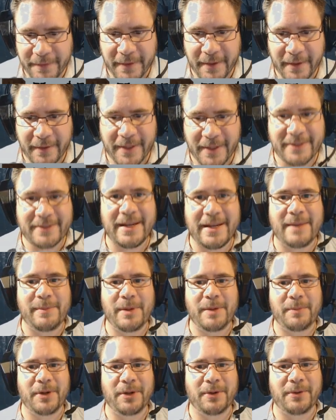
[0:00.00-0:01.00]
let's name
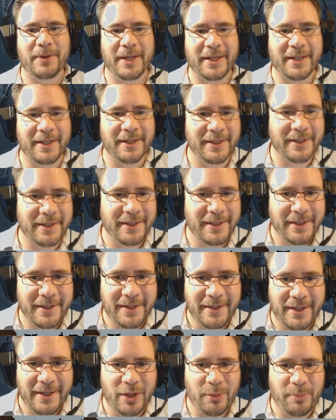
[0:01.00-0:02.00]
him real quick.
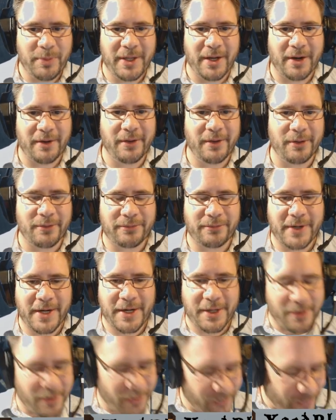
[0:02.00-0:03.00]
He'll be our little
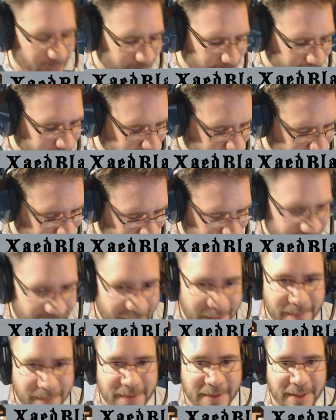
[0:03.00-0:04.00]
friend in our world.
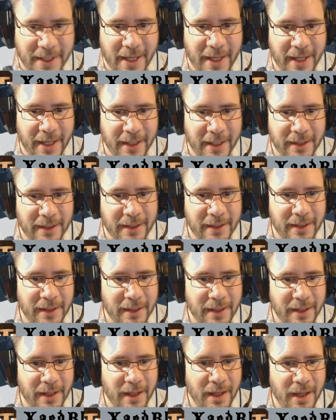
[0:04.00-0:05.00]
Name tag.
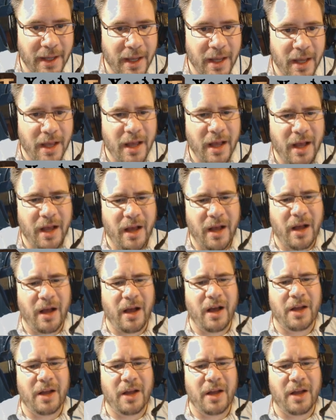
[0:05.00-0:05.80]
Ah,